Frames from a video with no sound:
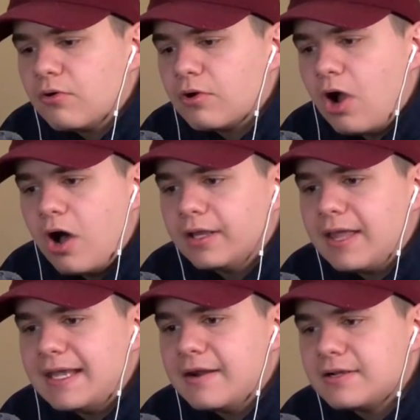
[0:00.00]
or
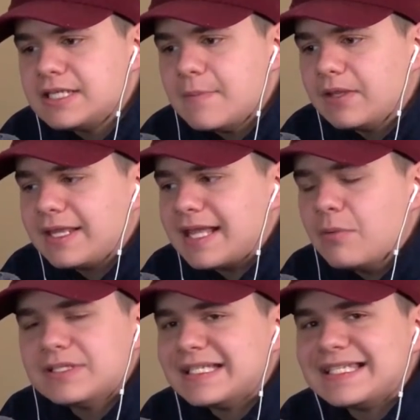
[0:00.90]
online entertainment. Like,
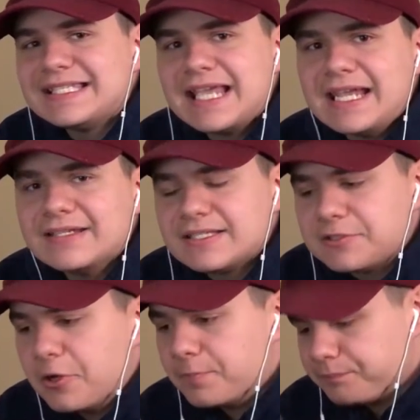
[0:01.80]
that was insane.
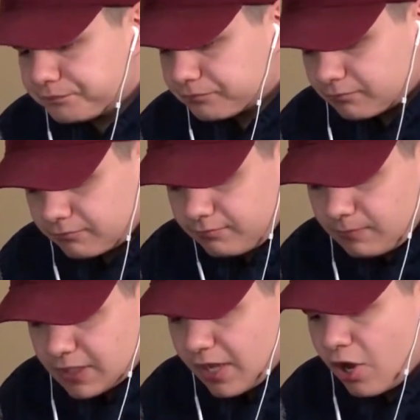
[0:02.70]
So
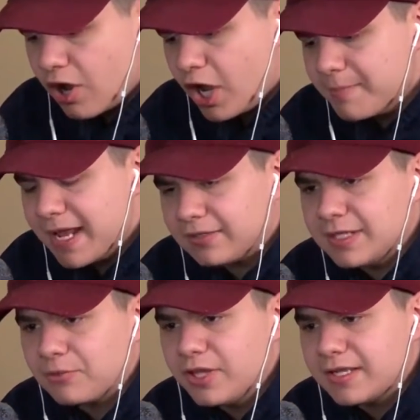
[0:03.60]

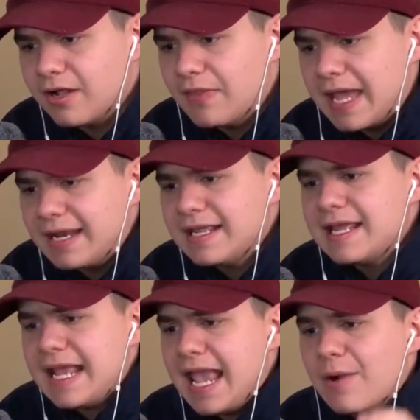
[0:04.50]
automatically I'm clicking on that.
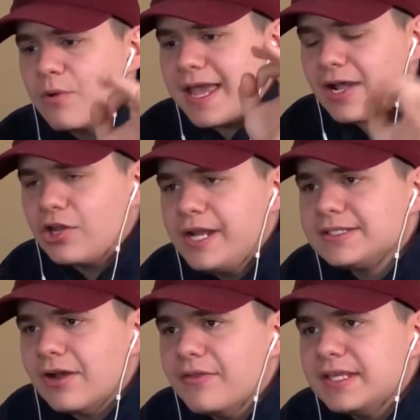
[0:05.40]
And when I
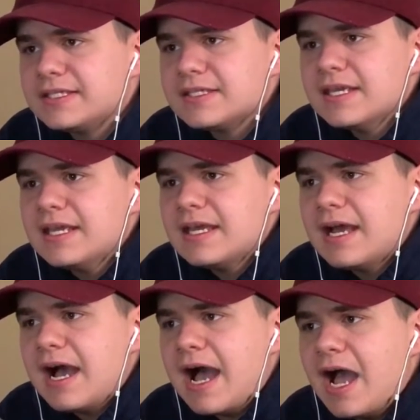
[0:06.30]
clicked on this,
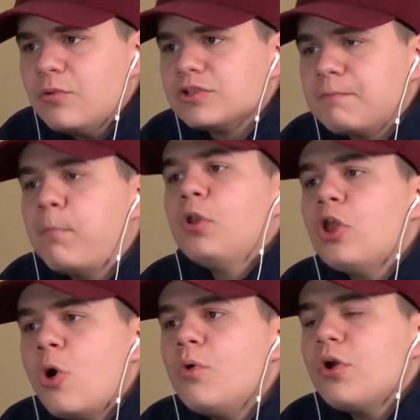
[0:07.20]
I was
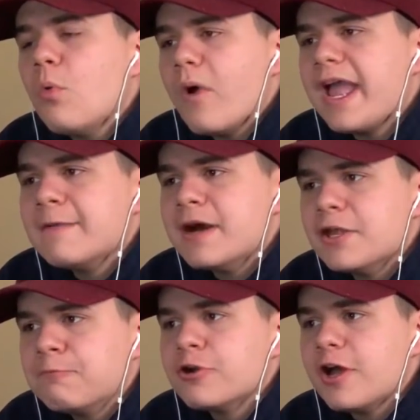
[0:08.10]
blown away by
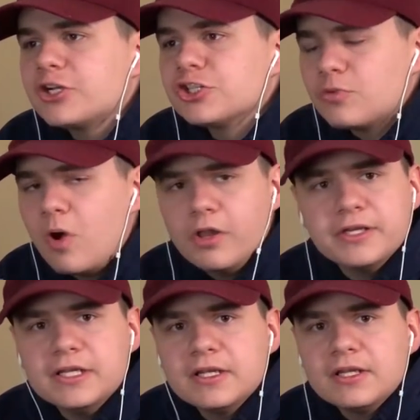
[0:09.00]
the production
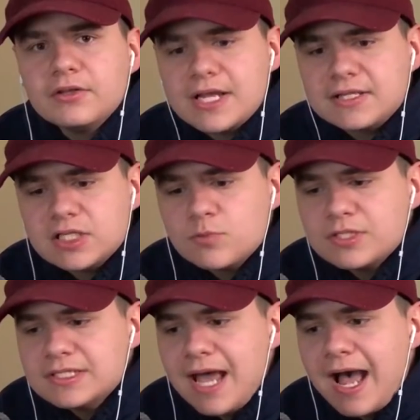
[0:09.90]
quality. Like, this
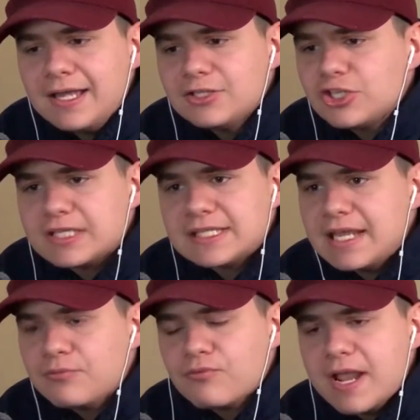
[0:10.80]
was not just
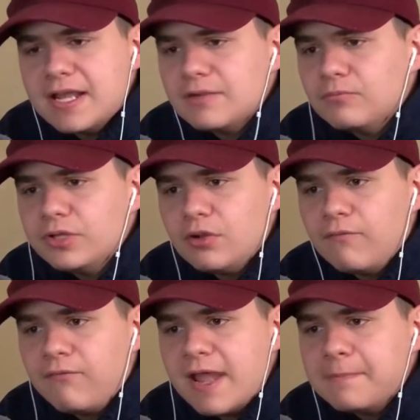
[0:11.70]
a random
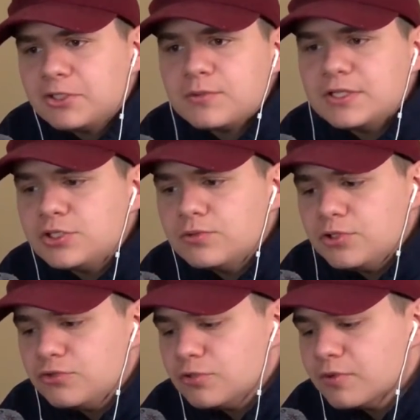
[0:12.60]
little fight between two
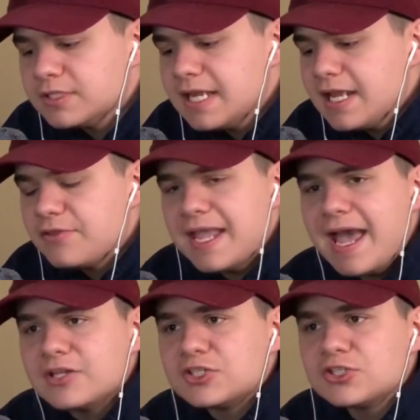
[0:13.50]
YouTubers. They
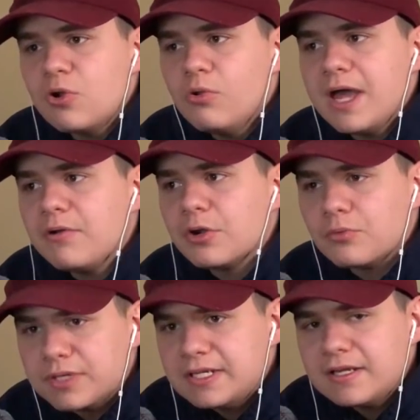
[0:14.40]
had a sold out
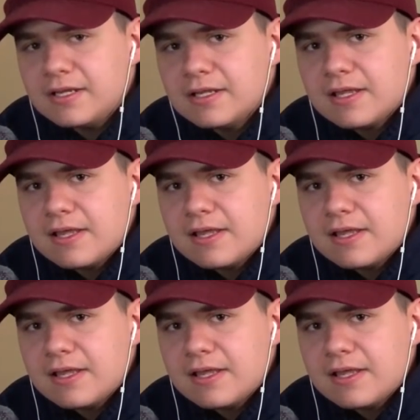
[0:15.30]
arena.